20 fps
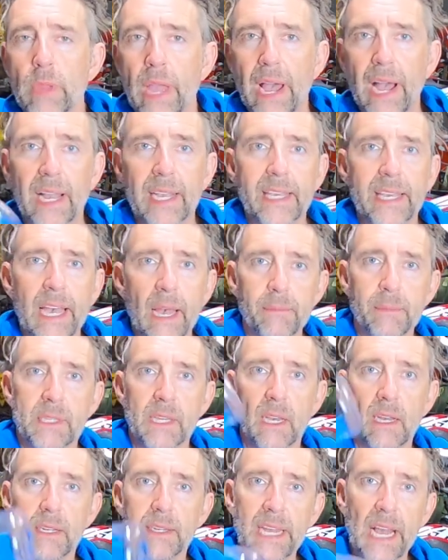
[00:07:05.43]
I kept
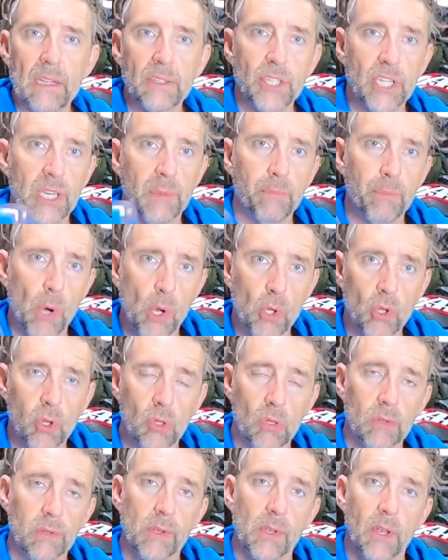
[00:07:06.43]
a Nalgene
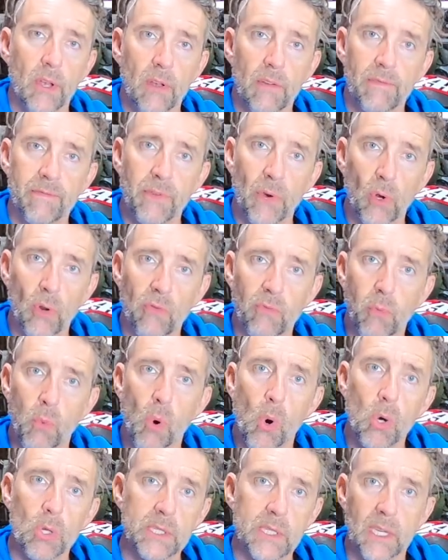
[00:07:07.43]
bottle full of
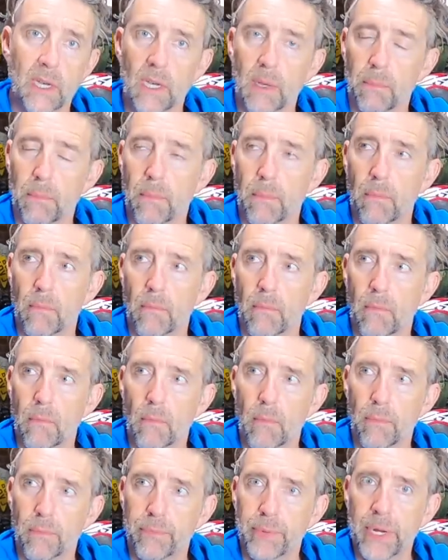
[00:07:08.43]
water
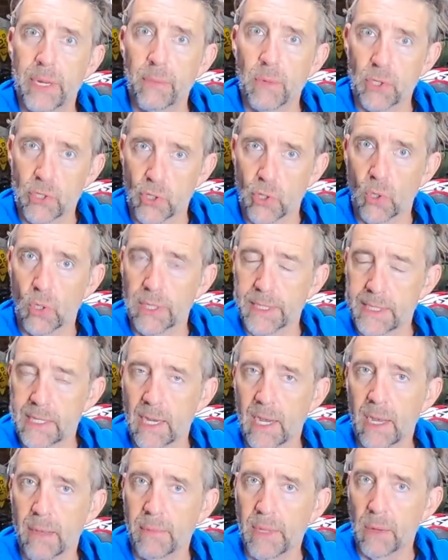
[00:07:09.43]
pretty much all the
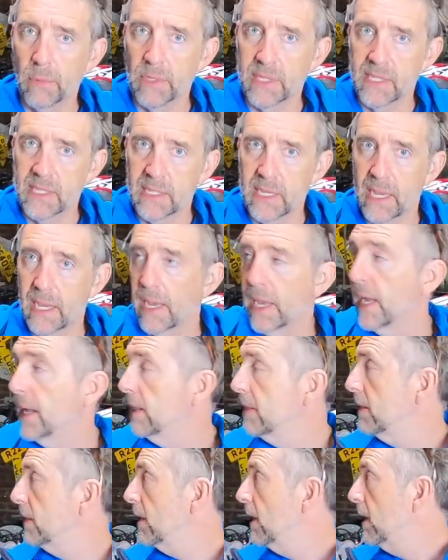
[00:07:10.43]
time. That would sit
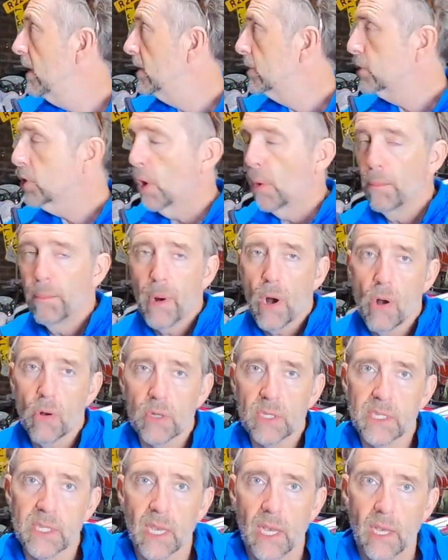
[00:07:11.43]
in the top
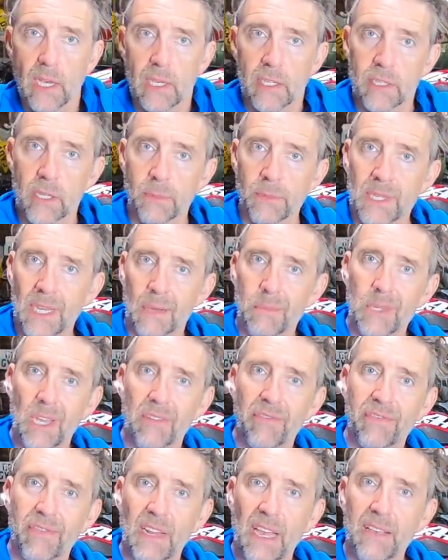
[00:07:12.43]
box. Sometimes I
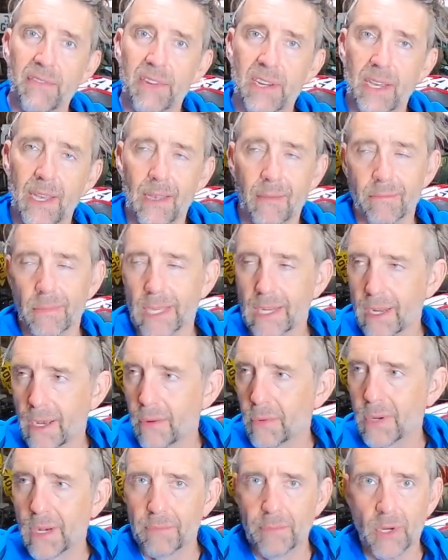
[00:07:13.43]
flavoured it. You
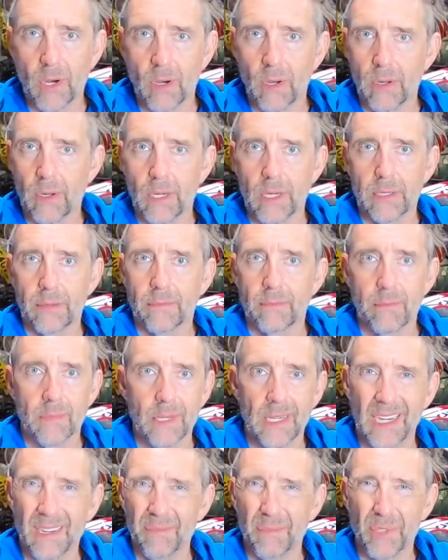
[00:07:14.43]
know,
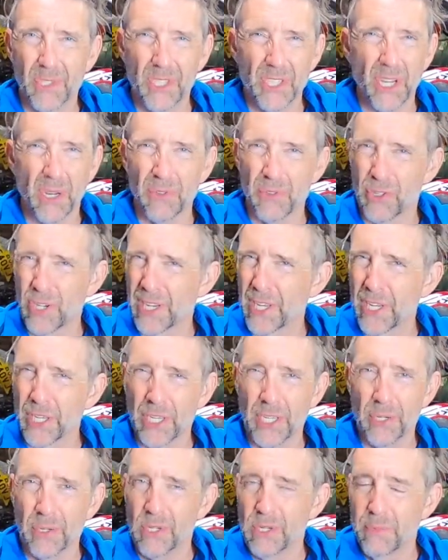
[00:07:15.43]
I don't drink a
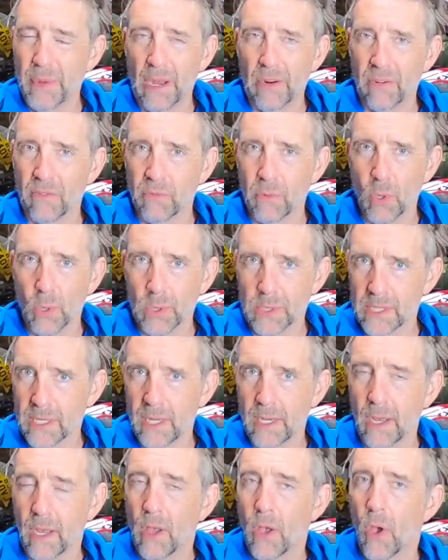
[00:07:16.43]
huge amount of
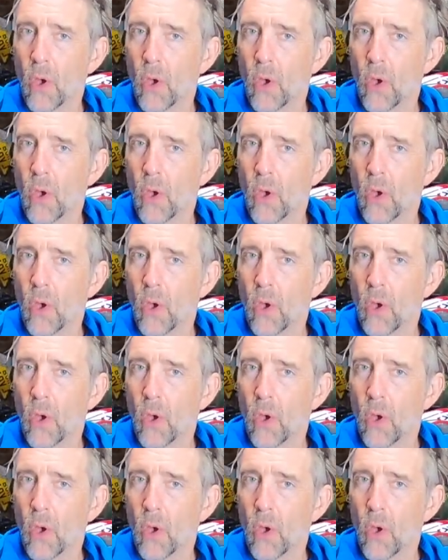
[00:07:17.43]
water.